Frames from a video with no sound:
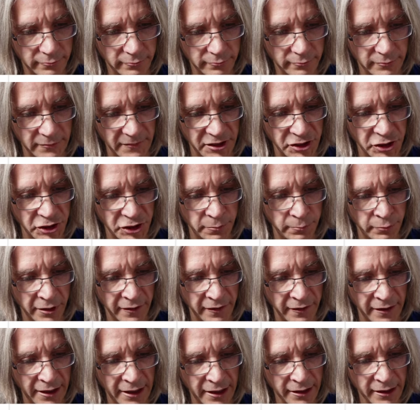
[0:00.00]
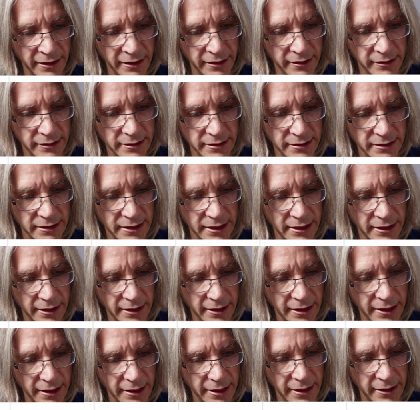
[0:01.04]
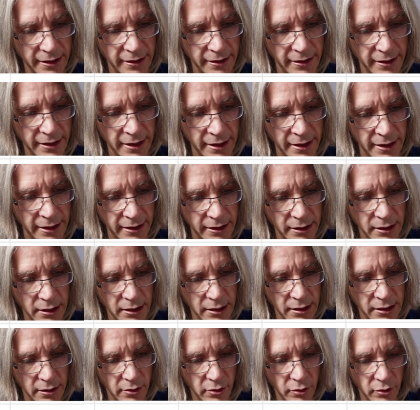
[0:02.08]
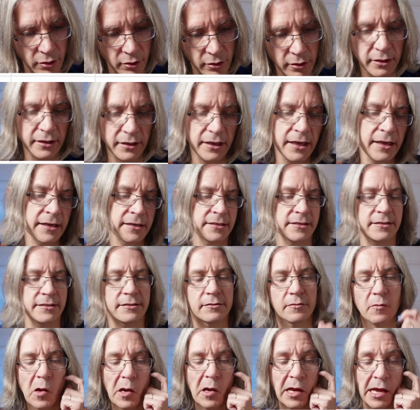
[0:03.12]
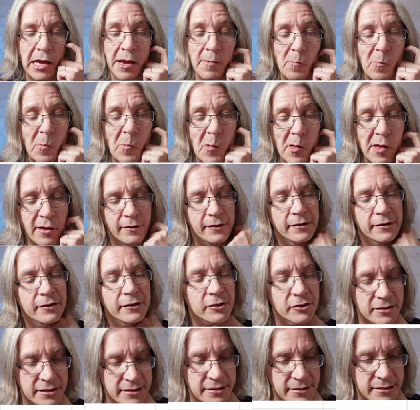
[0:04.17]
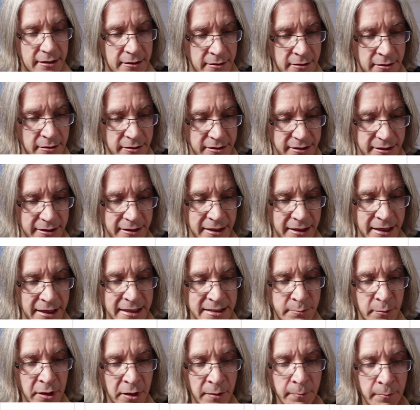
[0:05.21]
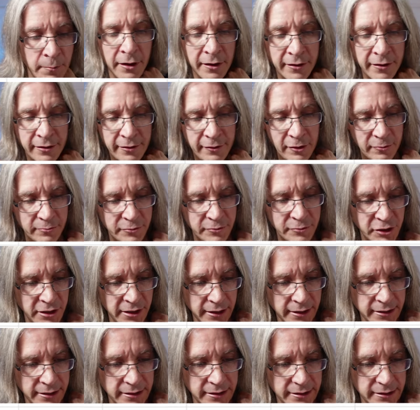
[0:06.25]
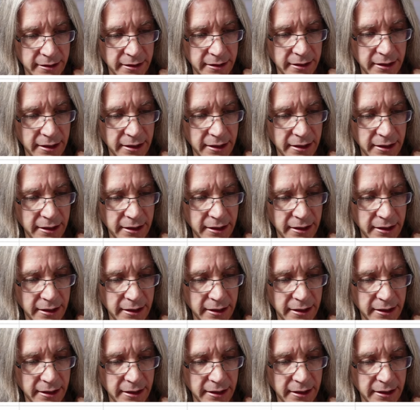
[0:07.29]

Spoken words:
They should put in the headings, and then, yes, okay, Good start. That's my Python object.